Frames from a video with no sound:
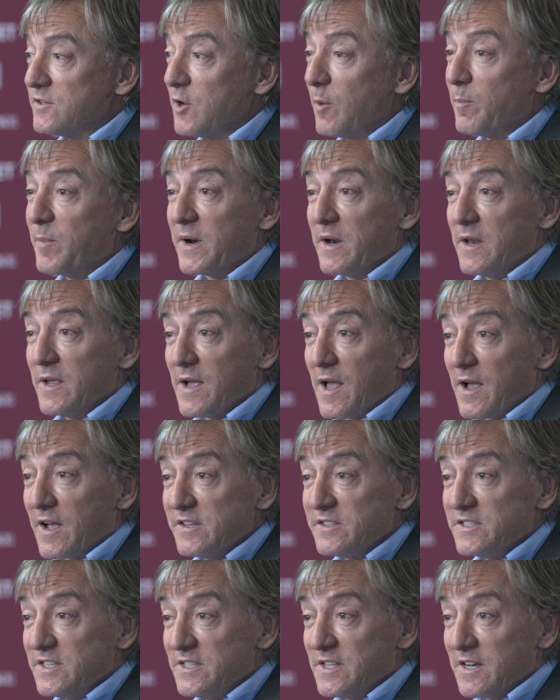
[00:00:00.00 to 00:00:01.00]
Super League
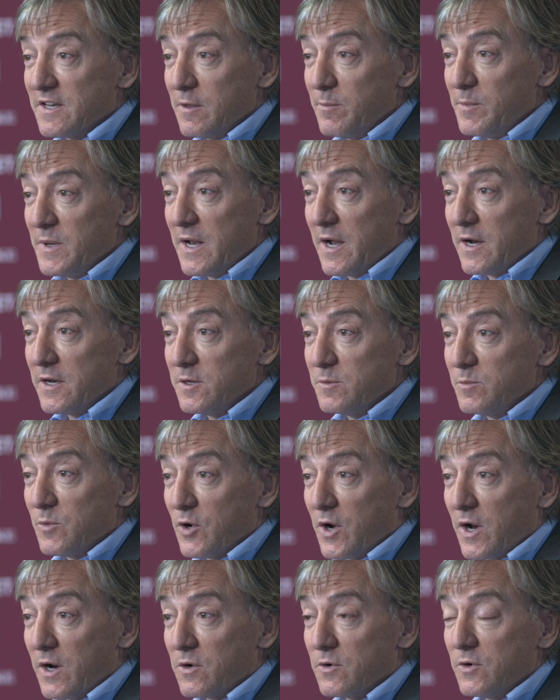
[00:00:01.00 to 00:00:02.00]
against Inter de Milan in
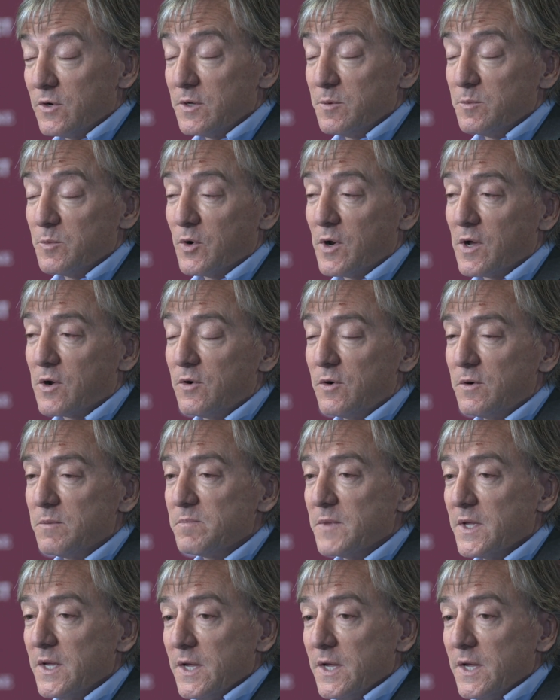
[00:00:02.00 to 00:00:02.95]
Monaco. In Monaco.